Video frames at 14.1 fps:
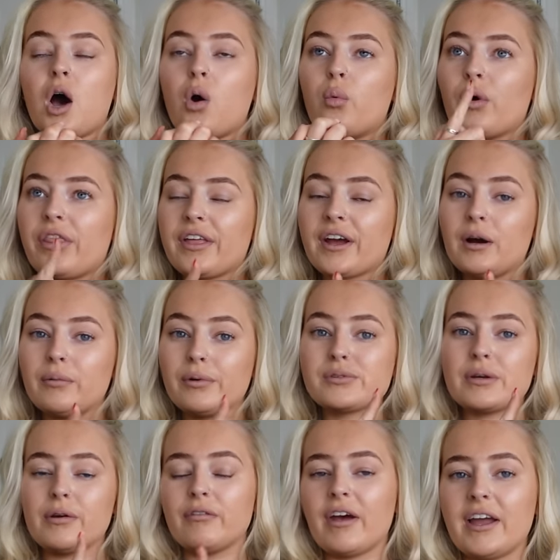One thing I will
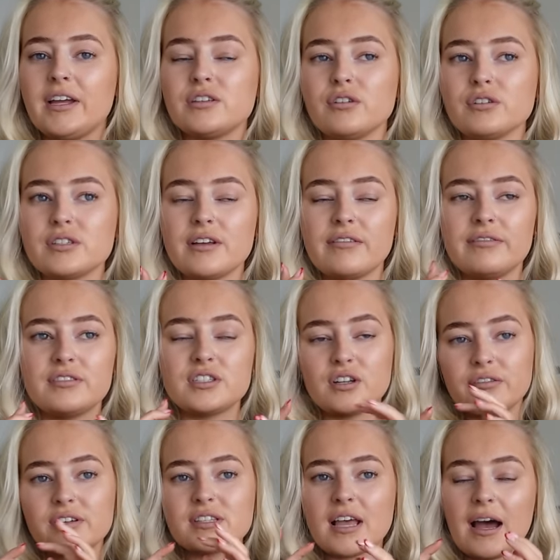say with ASOS, if
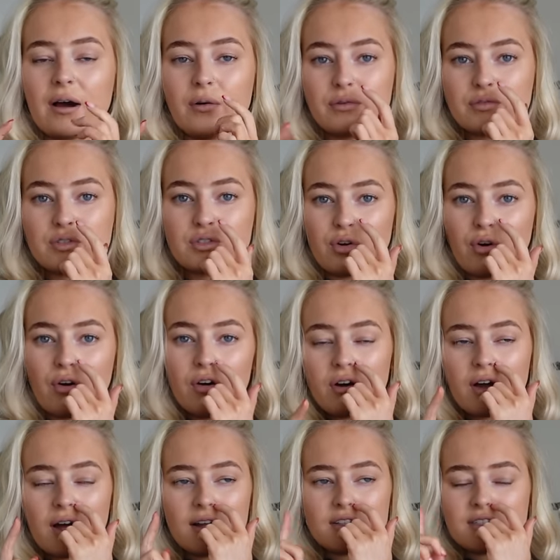stuff is out of
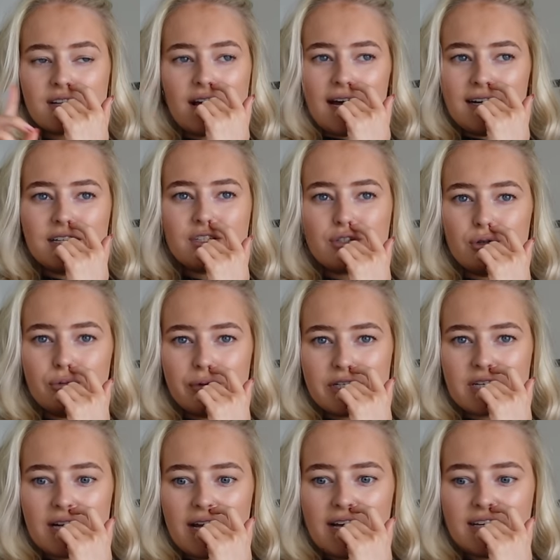stock, just add it to your
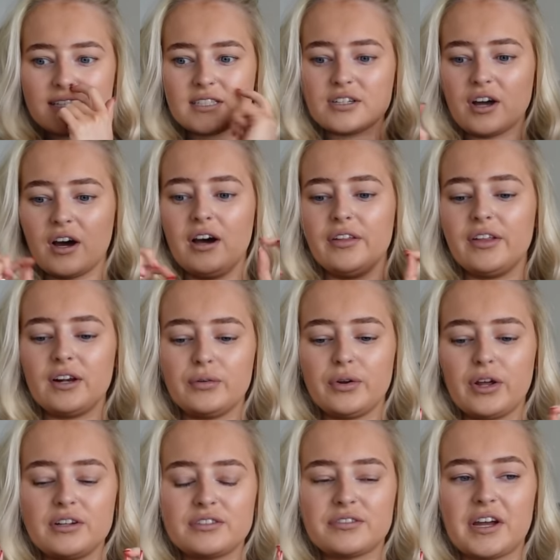wish list. Turn the little
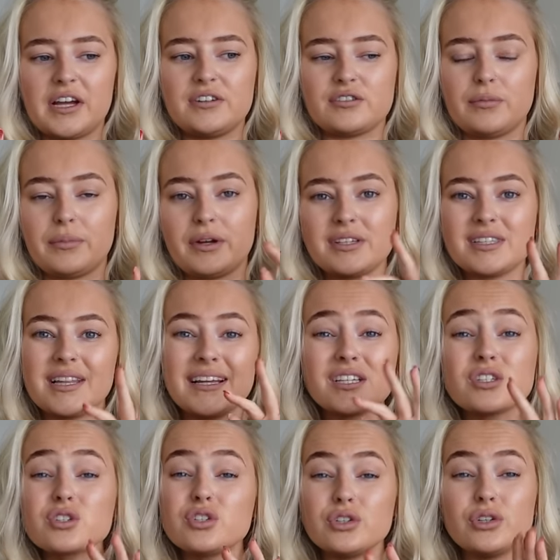notifications on because
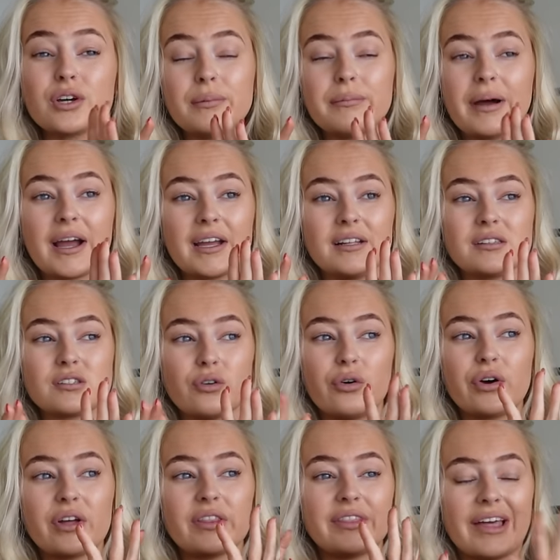things do come back in
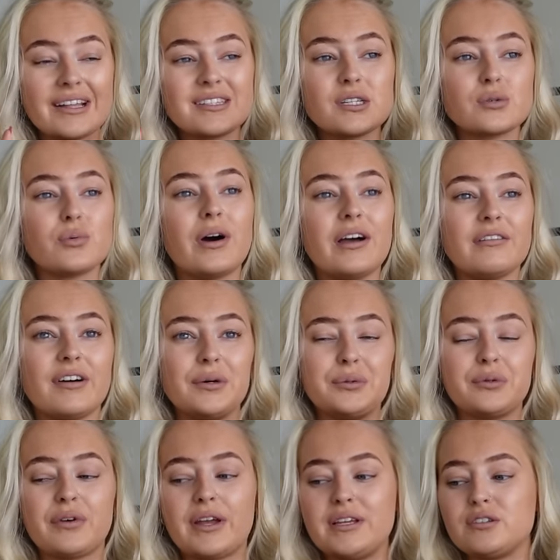stock. That is what I found
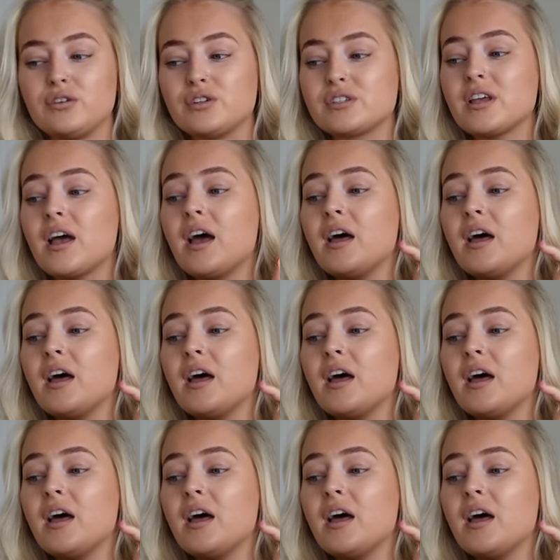with ASOS.